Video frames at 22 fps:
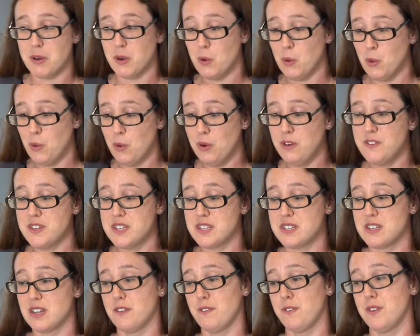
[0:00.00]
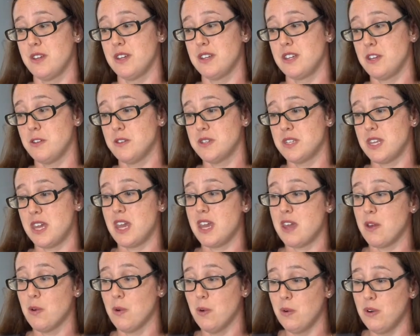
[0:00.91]
All of the stuff that you
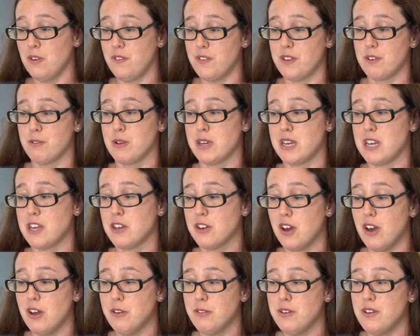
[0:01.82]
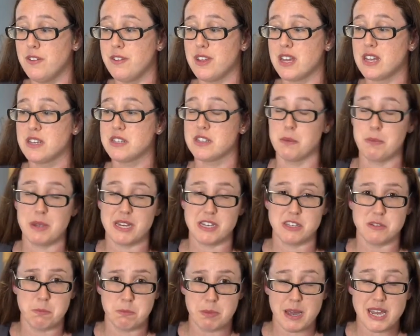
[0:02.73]
see, all of the really current things that are being
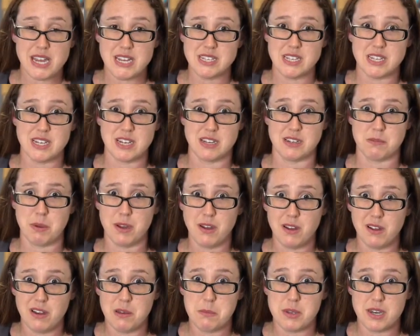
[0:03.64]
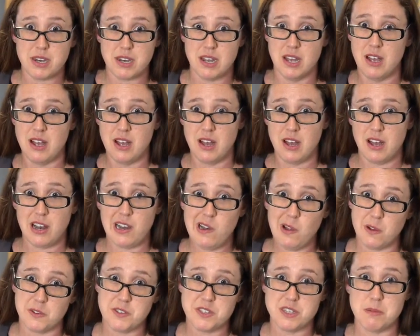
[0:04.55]
debated in Parliament,
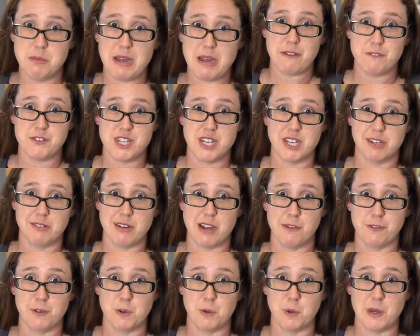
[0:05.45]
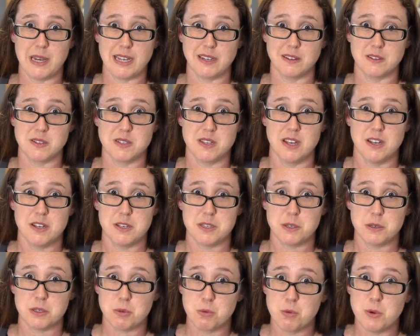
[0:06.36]
lots of them geographical links.
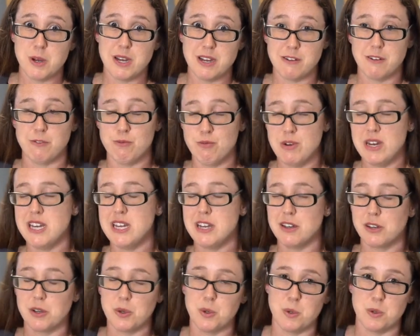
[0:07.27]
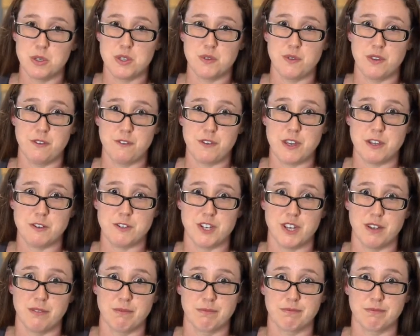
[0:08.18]
So it's really a course for the future.